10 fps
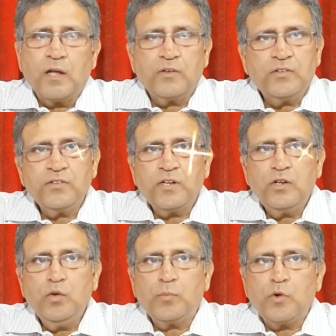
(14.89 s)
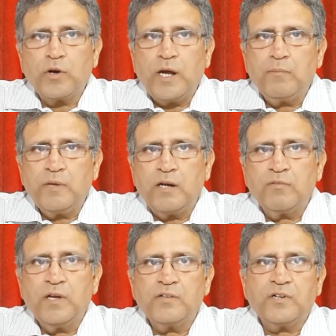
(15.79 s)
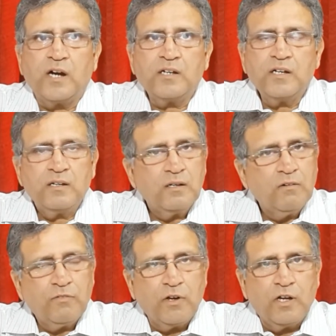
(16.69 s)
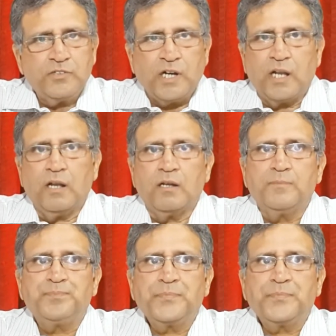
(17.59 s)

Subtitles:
This is a new program that we are starting for your channel.